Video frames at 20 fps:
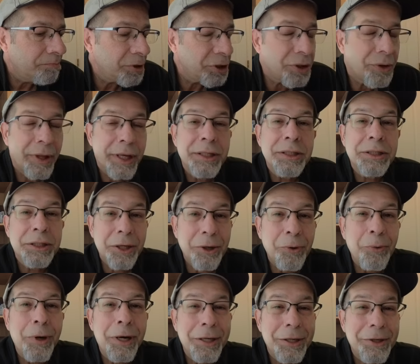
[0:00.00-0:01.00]
So they
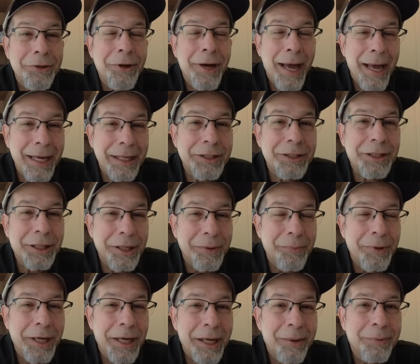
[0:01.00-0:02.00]
still want you to actually
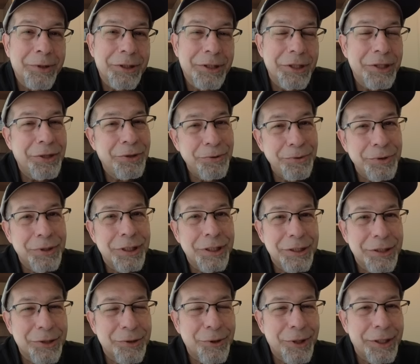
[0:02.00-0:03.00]
be able to use
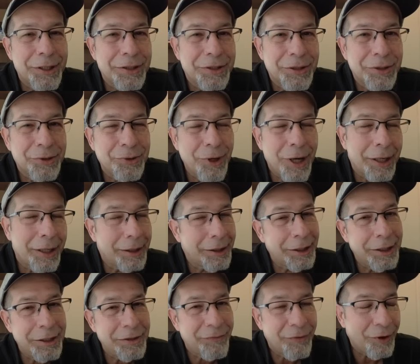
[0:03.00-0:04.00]
this truck as a truck, at
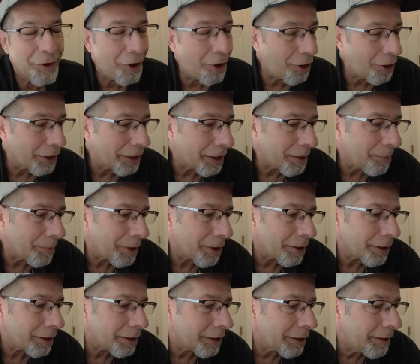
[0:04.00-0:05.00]
least for hauling
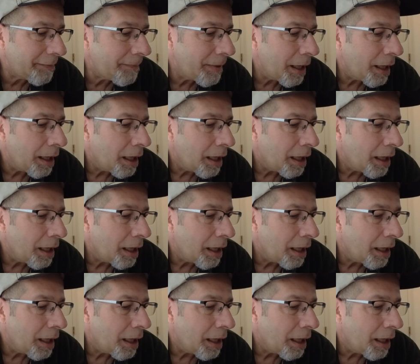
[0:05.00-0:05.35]
apparently.